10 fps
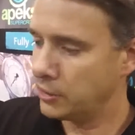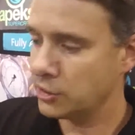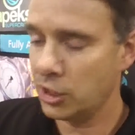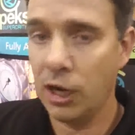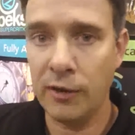
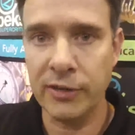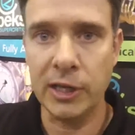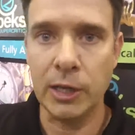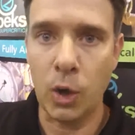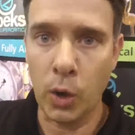dissolve
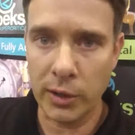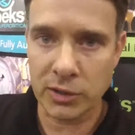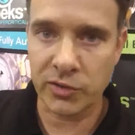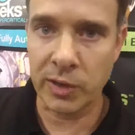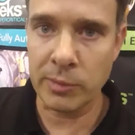the
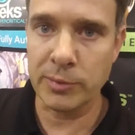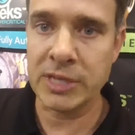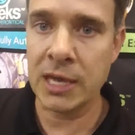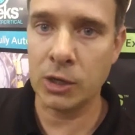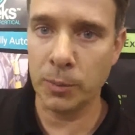oils from the
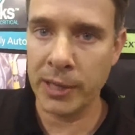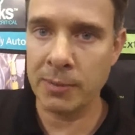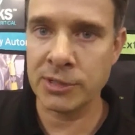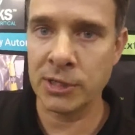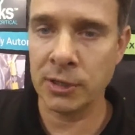botanical
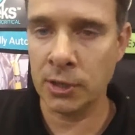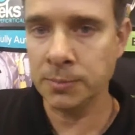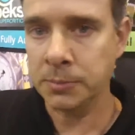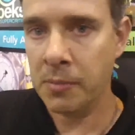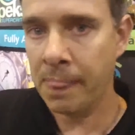plant
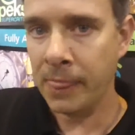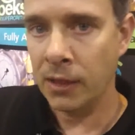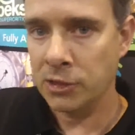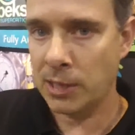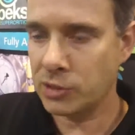material,
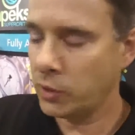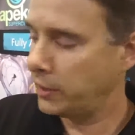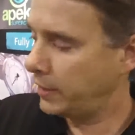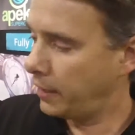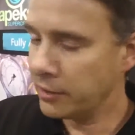
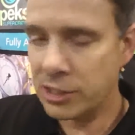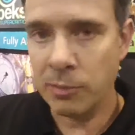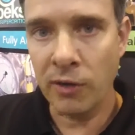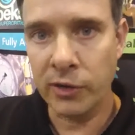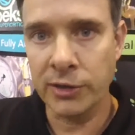subsequently carries
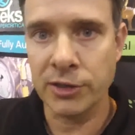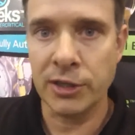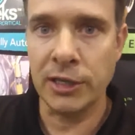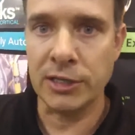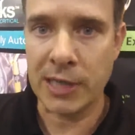them over into
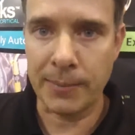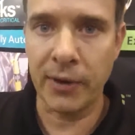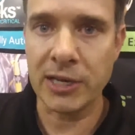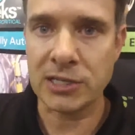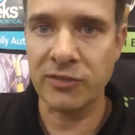the
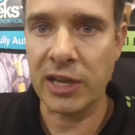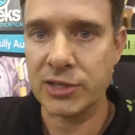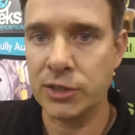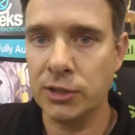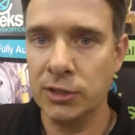separation
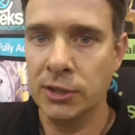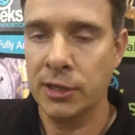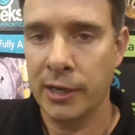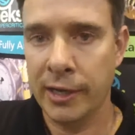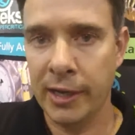vessel,
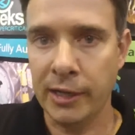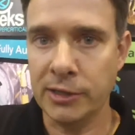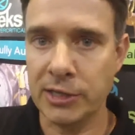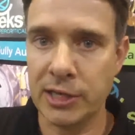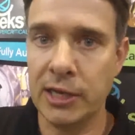
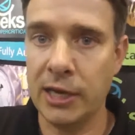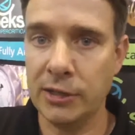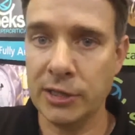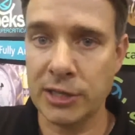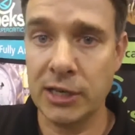and does
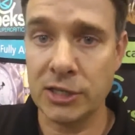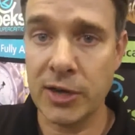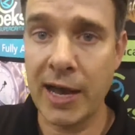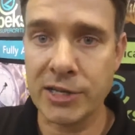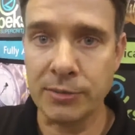an
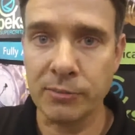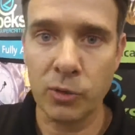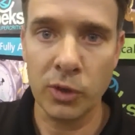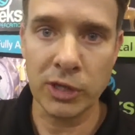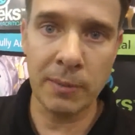extraction.
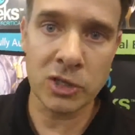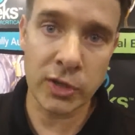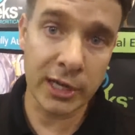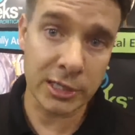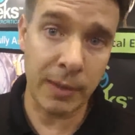We're
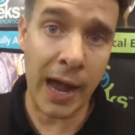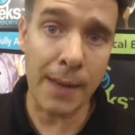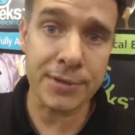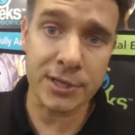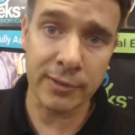demonstrating some
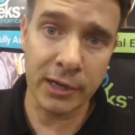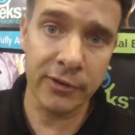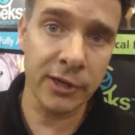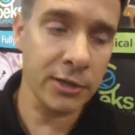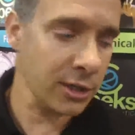hops right
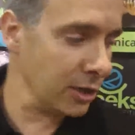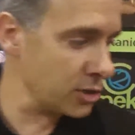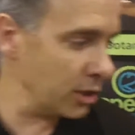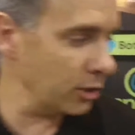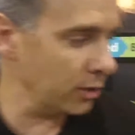over here, so I'll
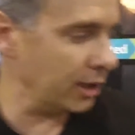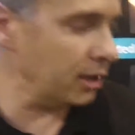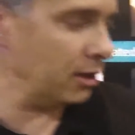show you